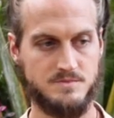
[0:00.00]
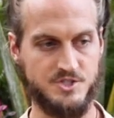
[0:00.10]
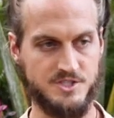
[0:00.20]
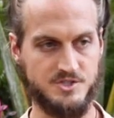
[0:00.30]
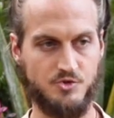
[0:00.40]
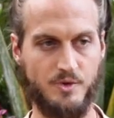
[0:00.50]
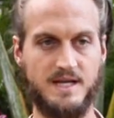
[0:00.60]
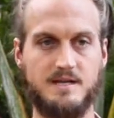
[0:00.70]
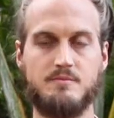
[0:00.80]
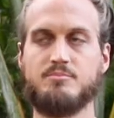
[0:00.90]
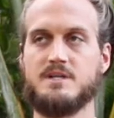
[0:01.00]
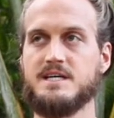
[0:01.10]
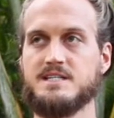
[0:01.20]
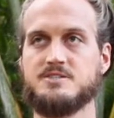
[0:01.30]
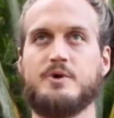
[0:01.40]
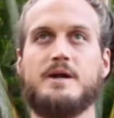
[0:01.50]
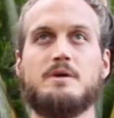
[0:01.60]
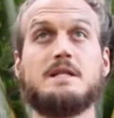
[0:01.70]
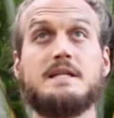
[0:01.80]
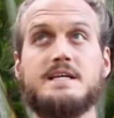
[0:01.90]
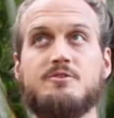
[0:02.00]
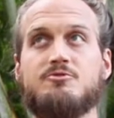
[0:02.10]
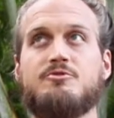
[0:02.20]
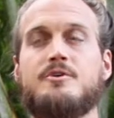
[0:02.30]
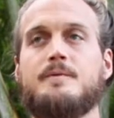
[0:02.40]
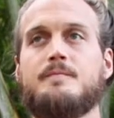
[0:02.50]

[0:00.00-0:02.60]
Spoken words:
Just great bliss, great relief.